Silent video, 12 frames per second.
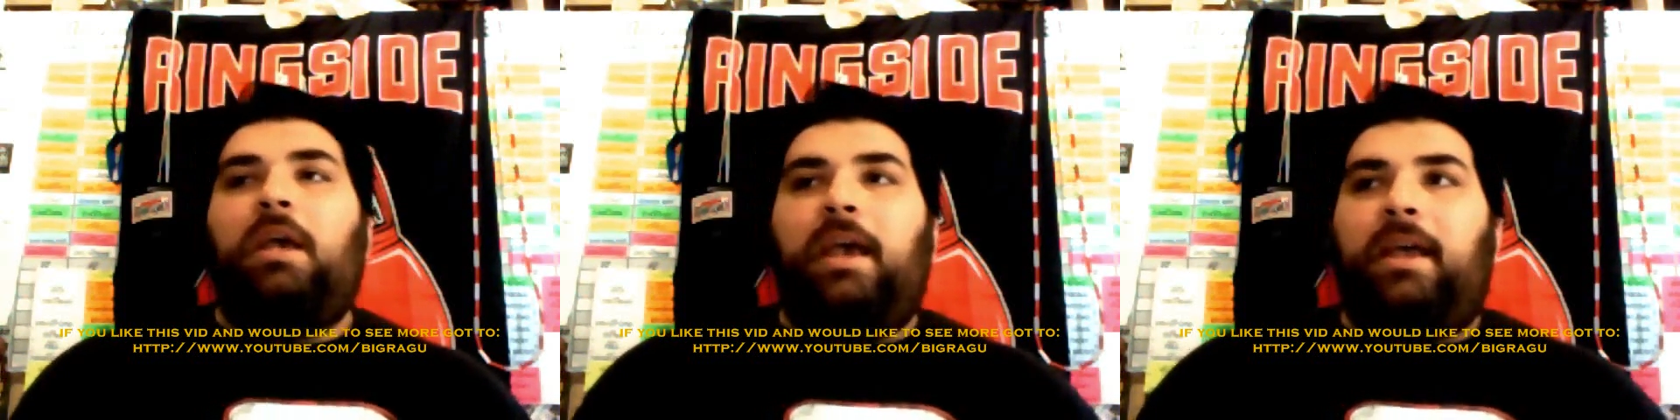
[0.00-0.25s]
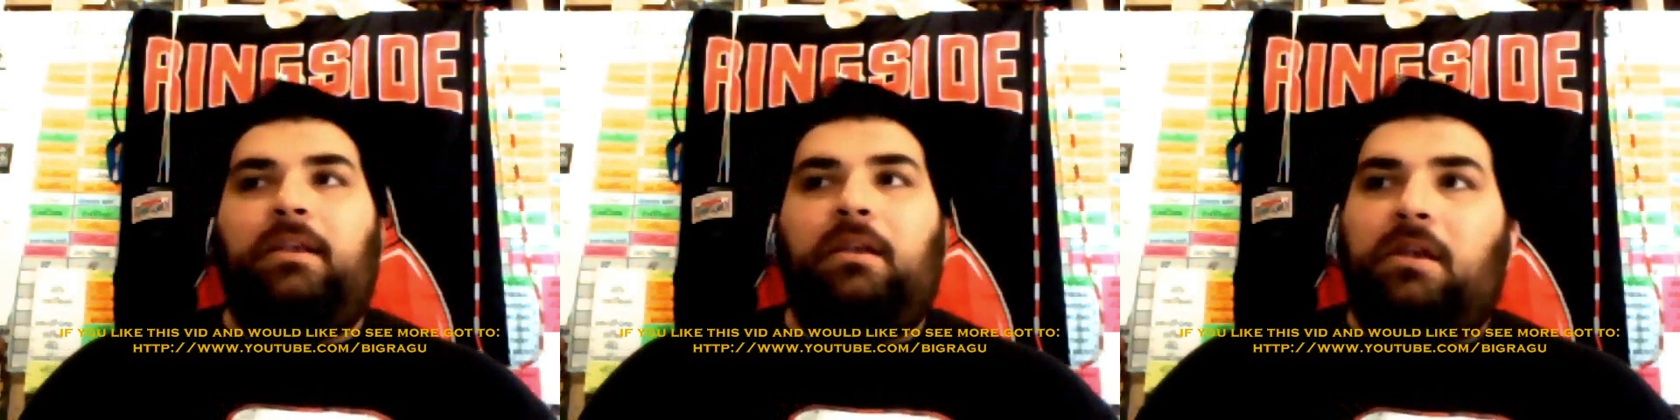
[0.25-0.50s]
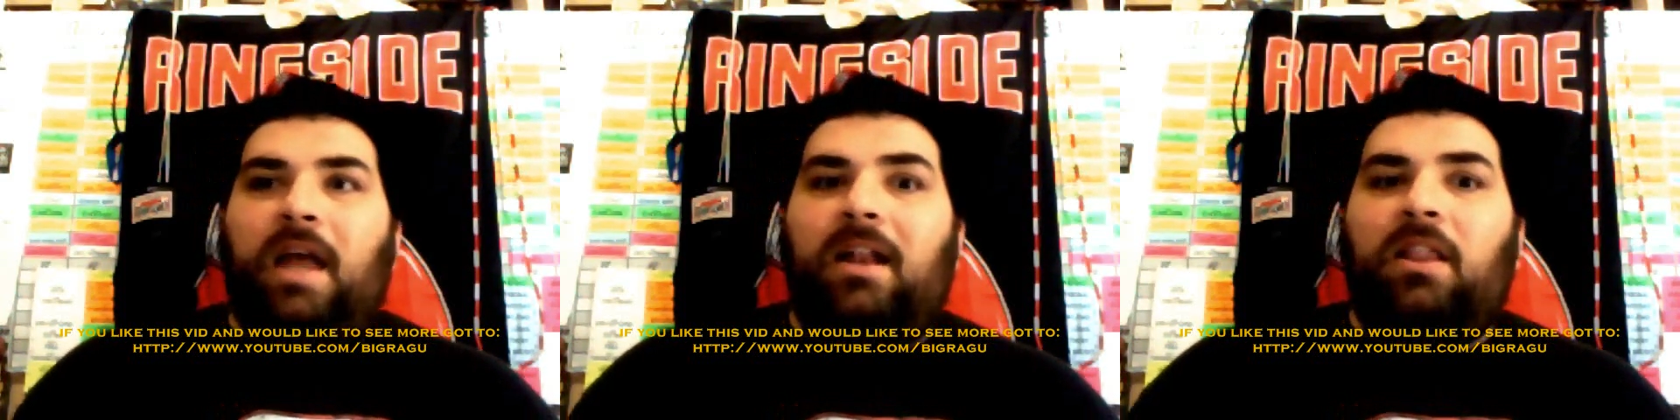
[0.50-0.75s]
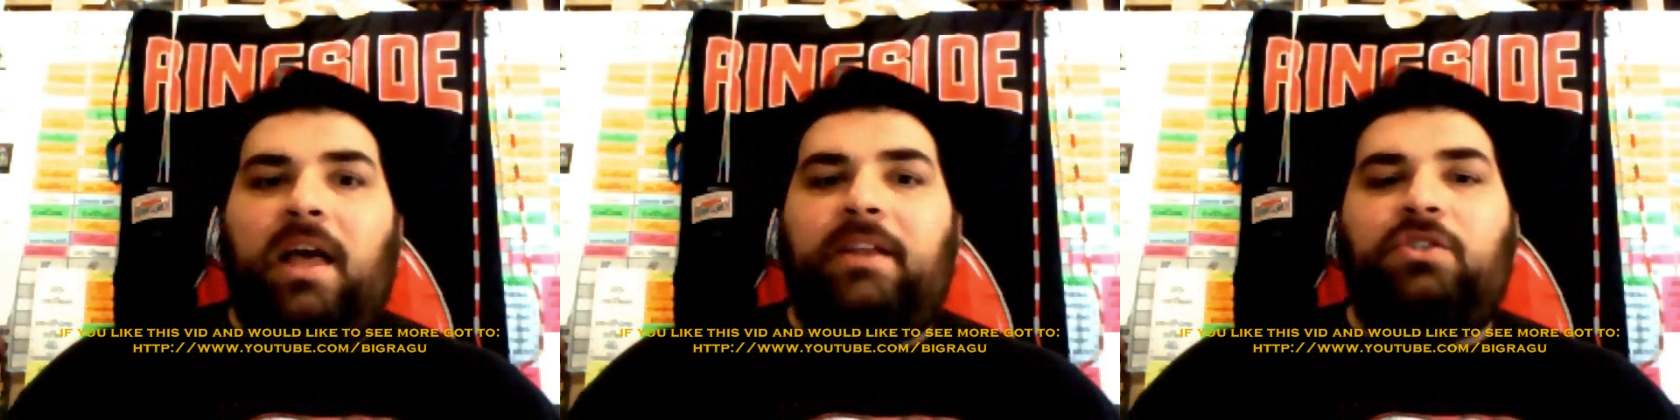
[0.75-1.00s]
And not a
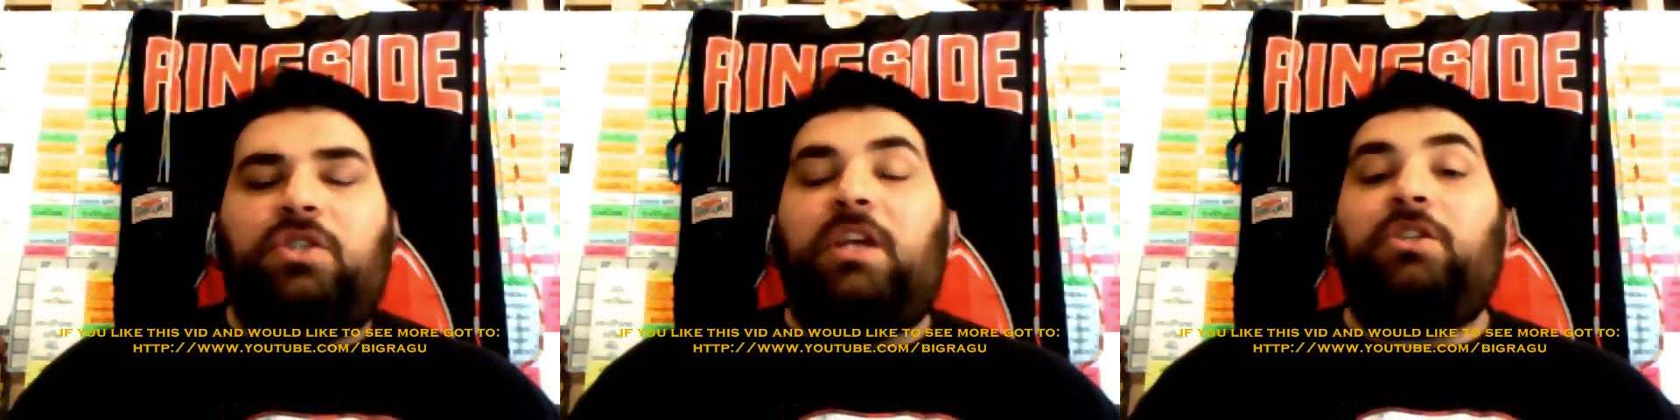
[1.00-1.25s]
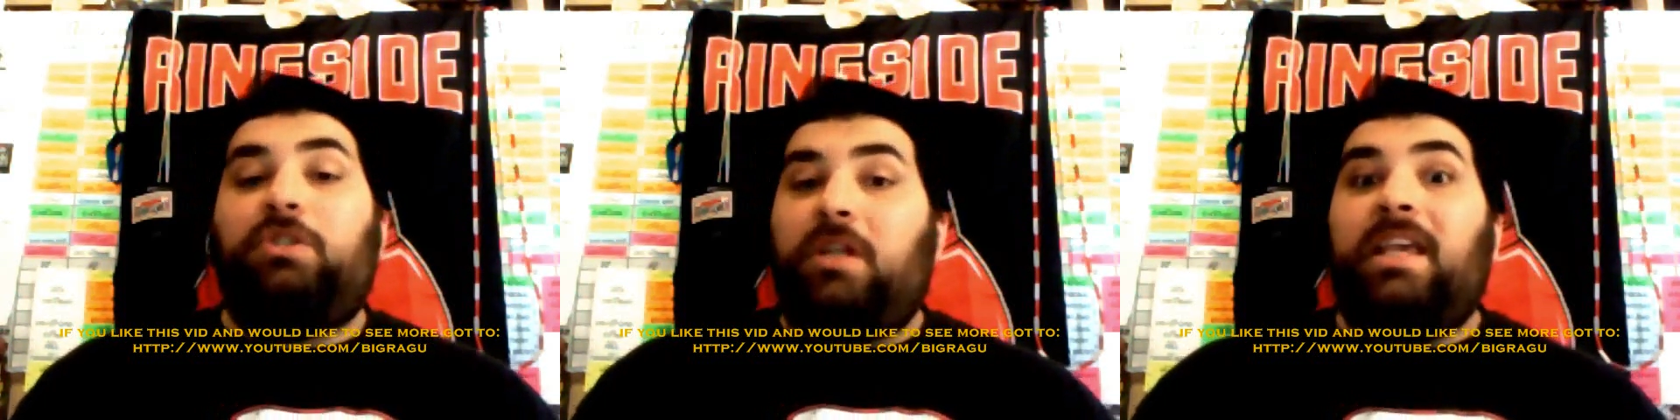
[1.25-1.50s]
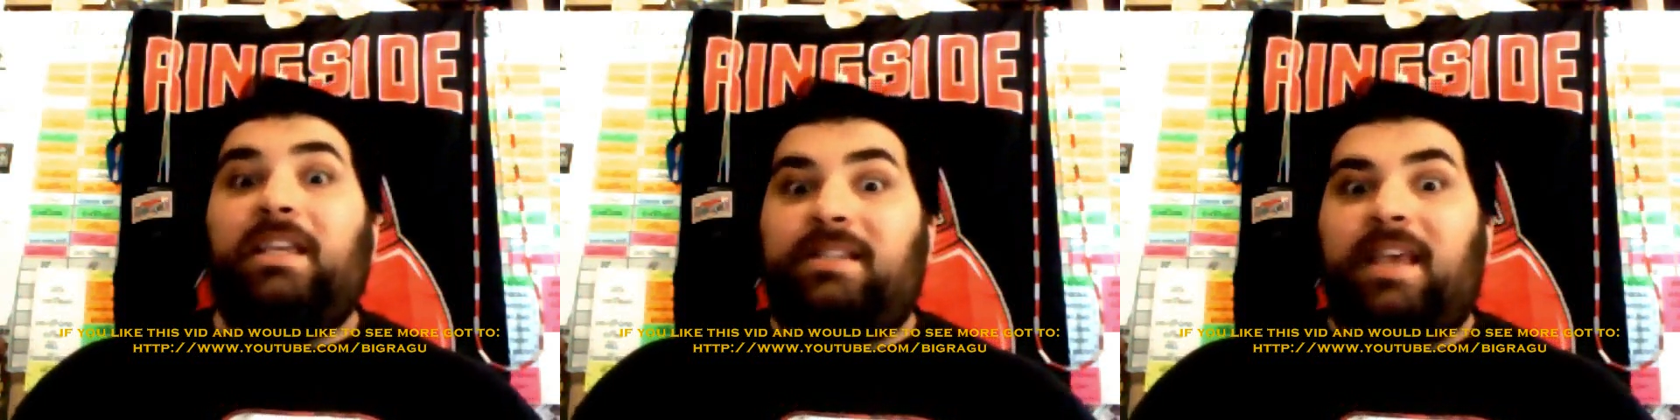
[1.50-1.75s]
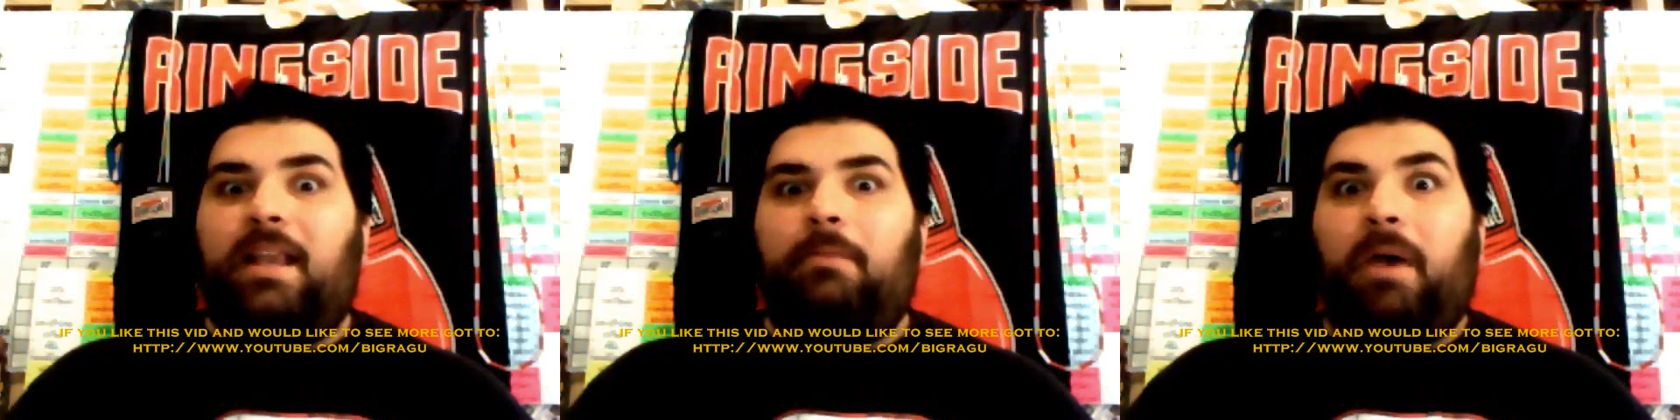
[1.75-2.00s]
lot has changed. He's
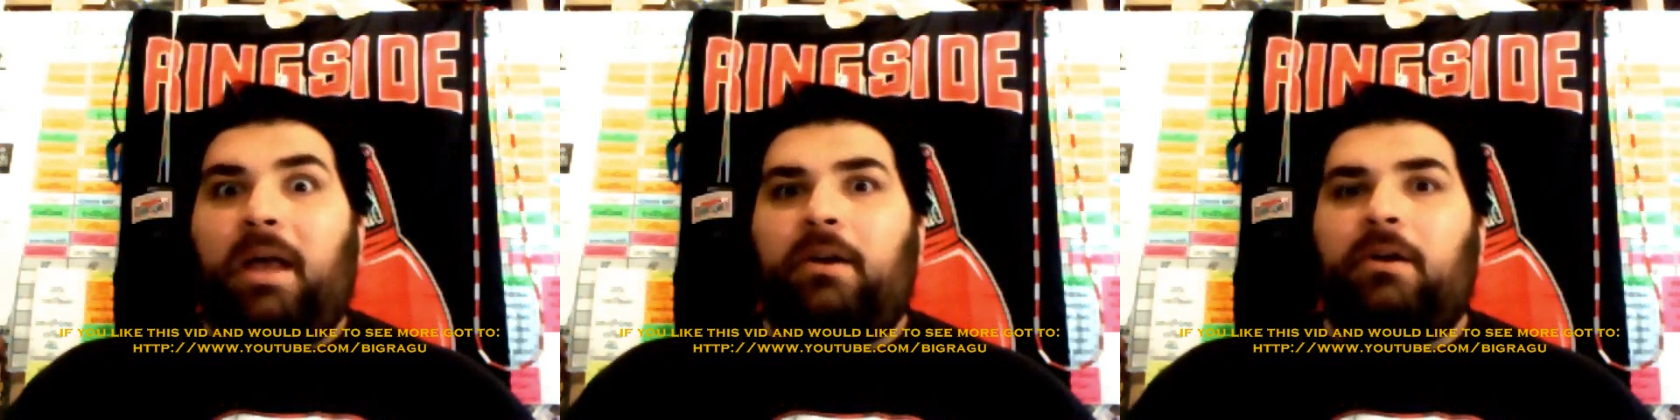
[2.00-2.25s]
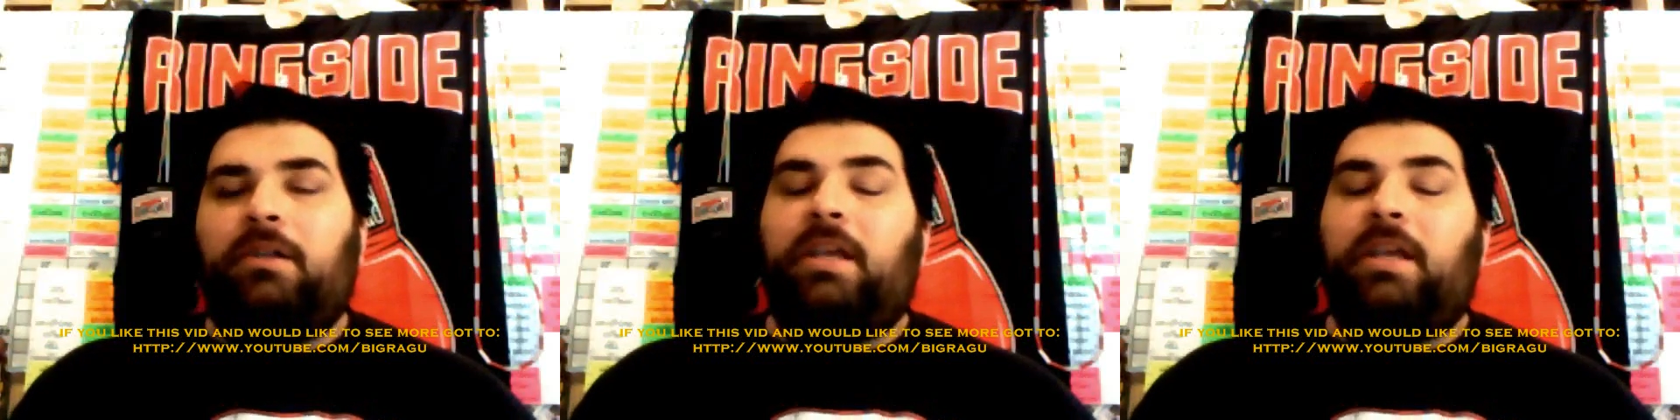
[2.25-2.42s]
getting better,